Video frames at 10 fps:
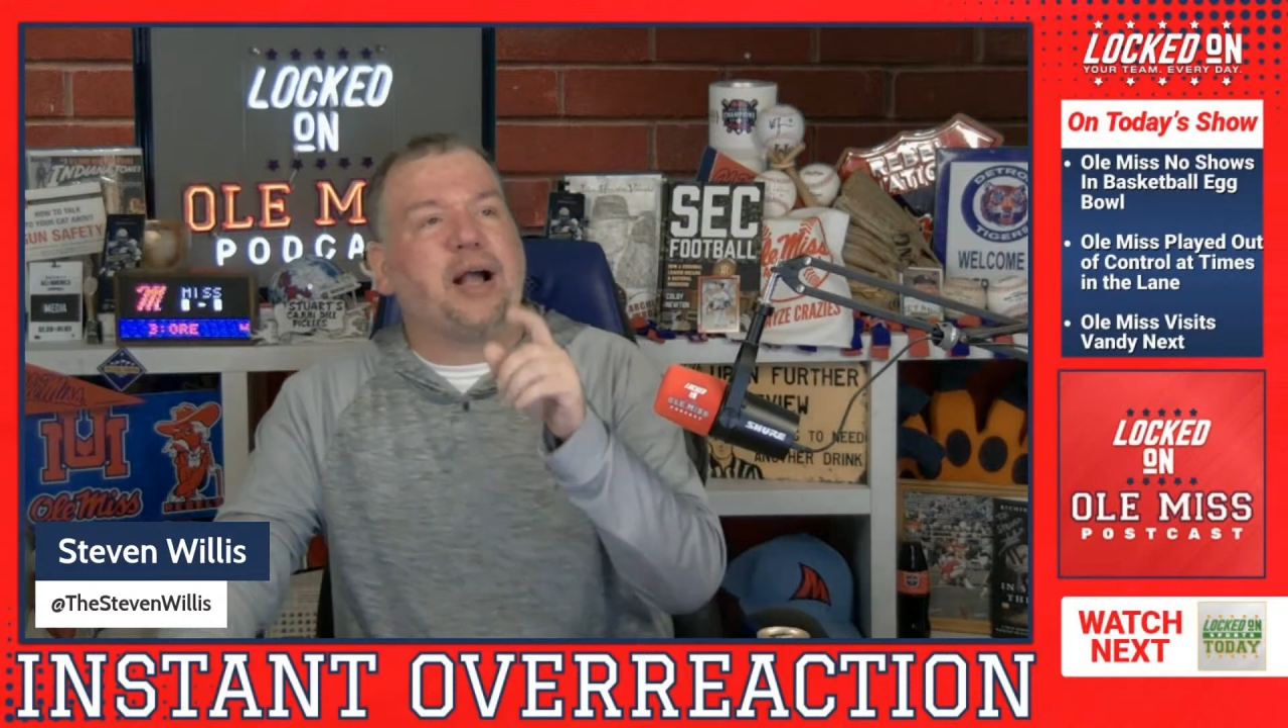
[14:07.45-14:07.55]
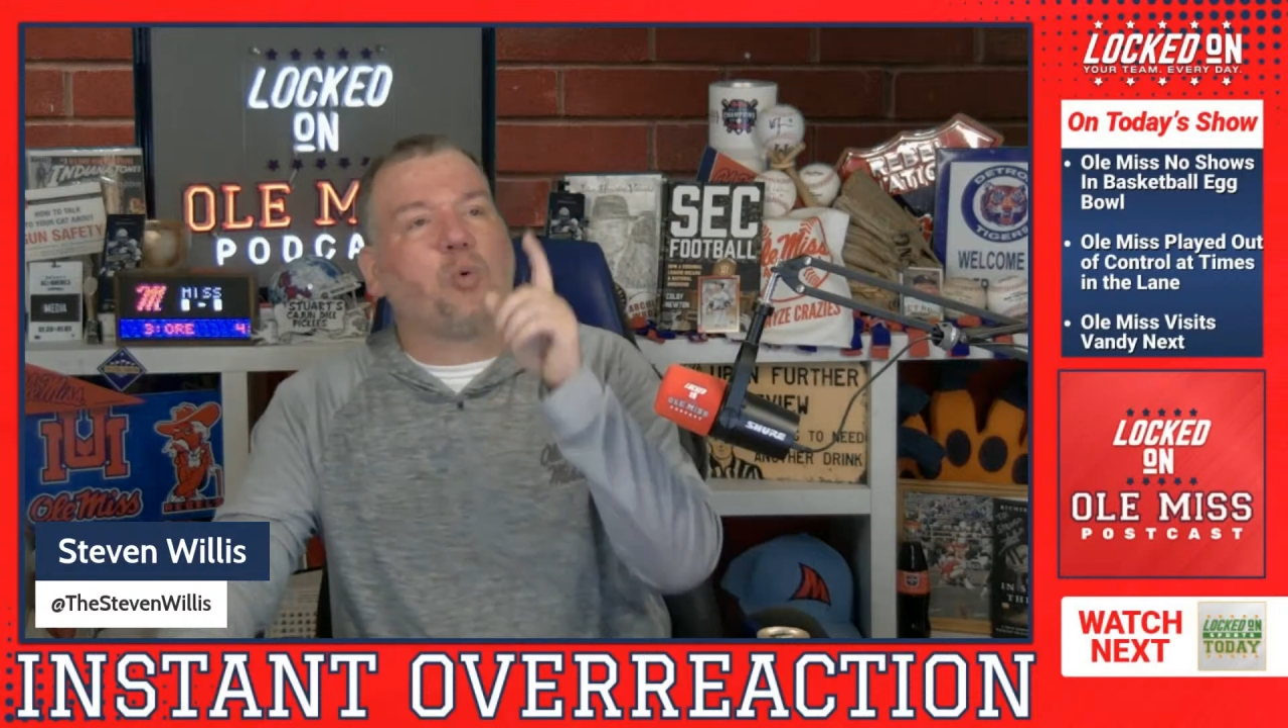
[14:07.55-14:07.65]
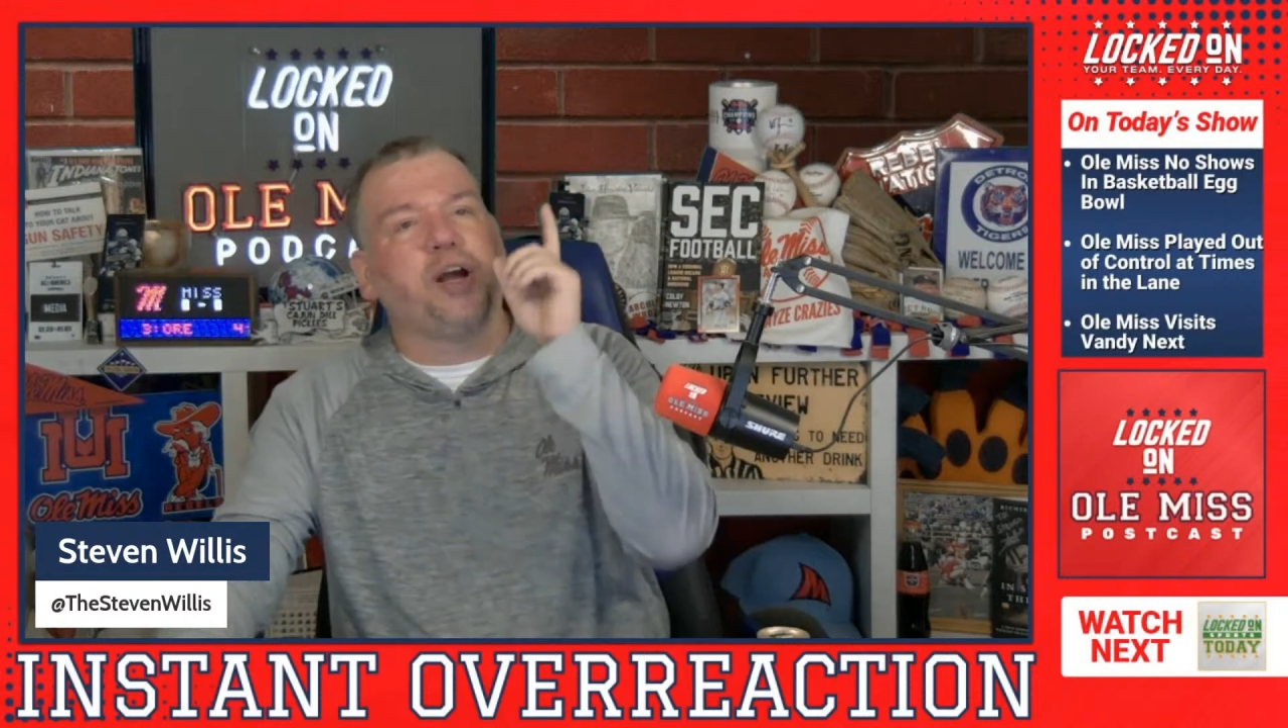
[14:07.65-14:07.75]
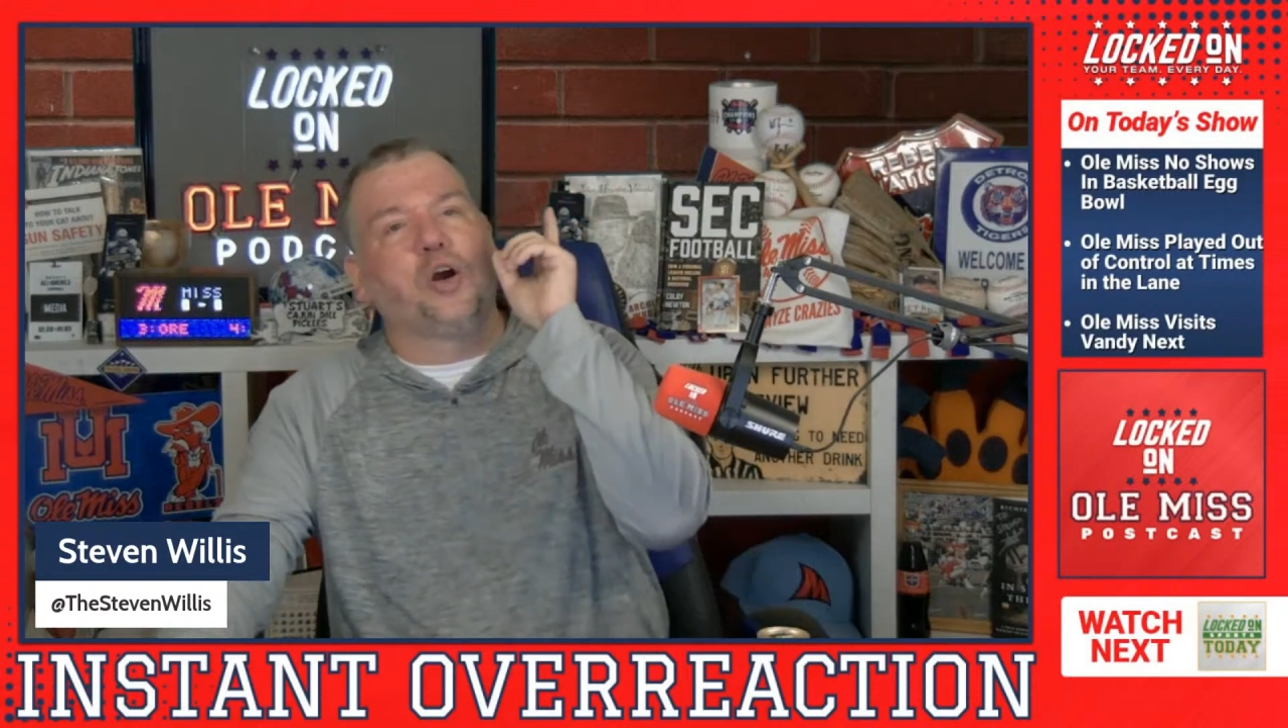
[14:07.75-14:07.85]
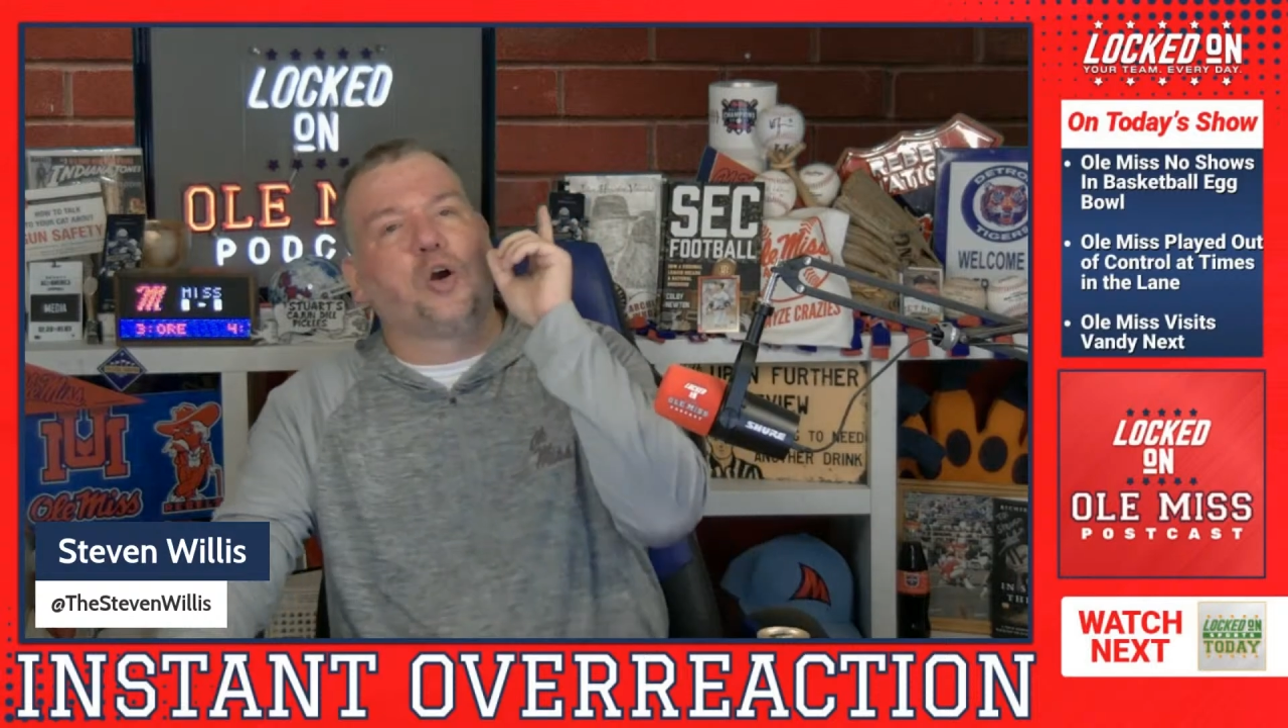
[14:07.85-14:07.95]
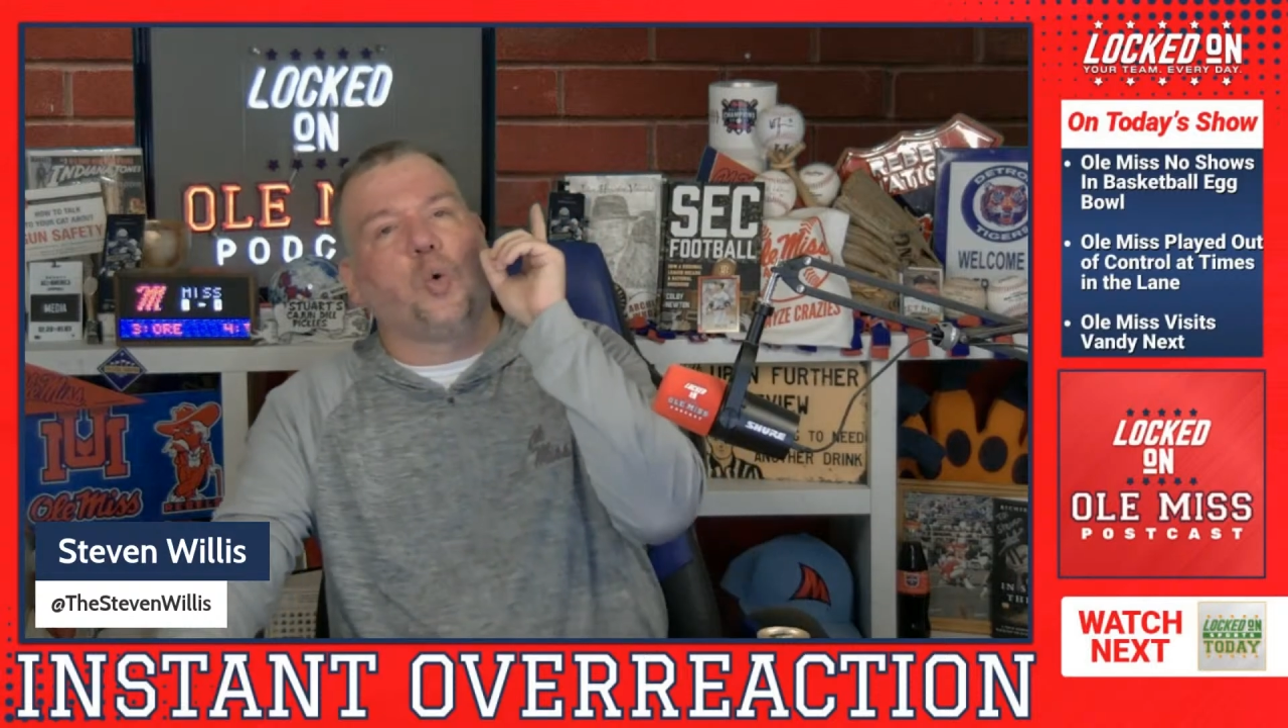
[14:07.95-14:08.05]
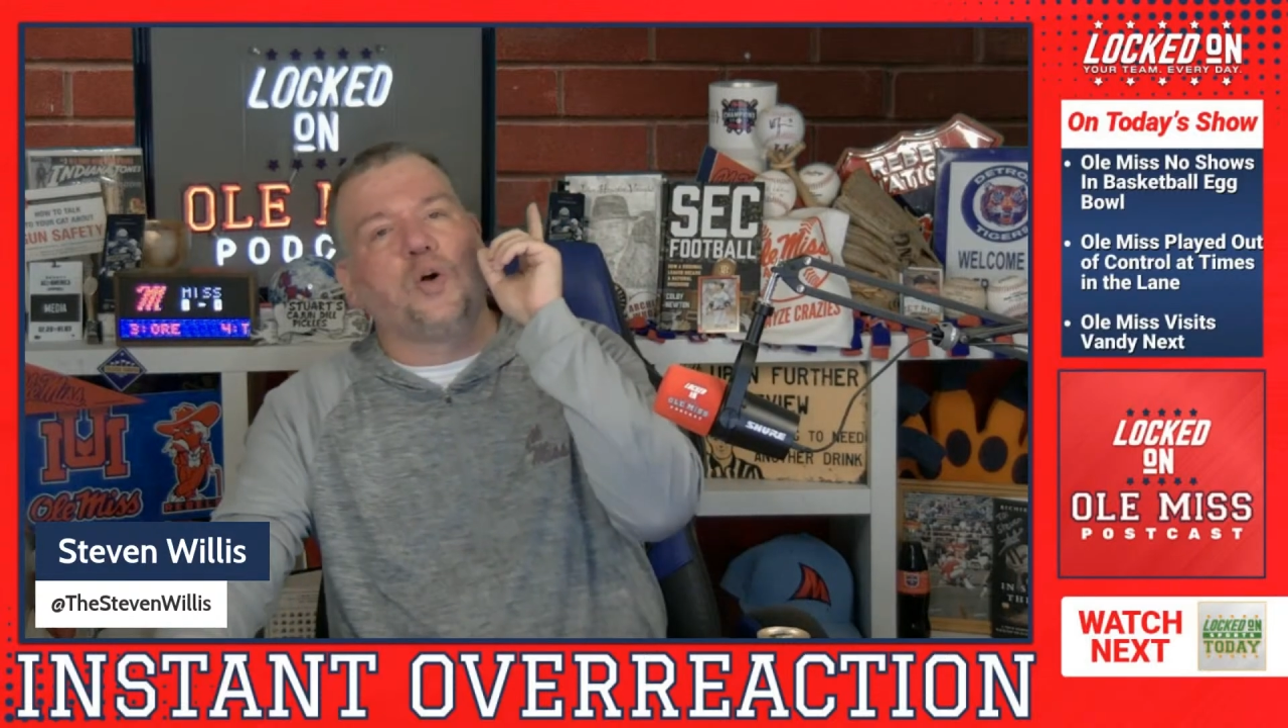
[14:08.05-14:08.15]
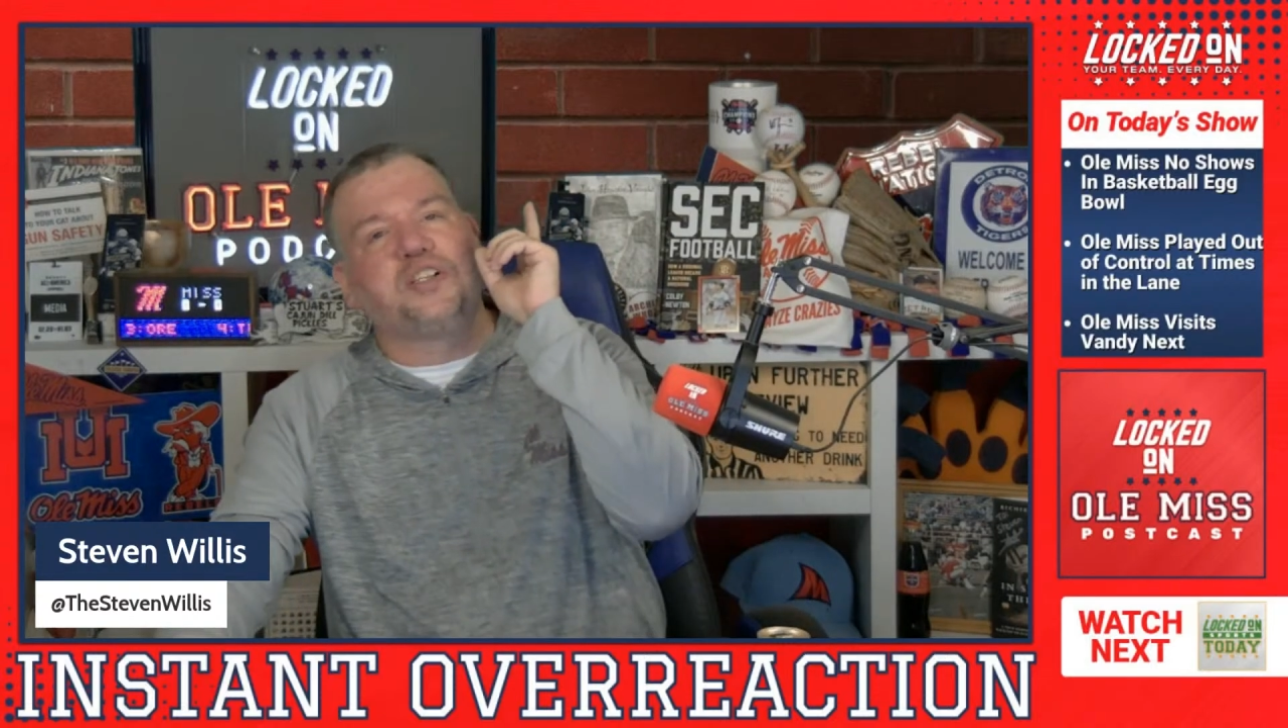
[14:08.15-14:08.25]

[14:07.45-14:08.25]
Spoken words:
we are going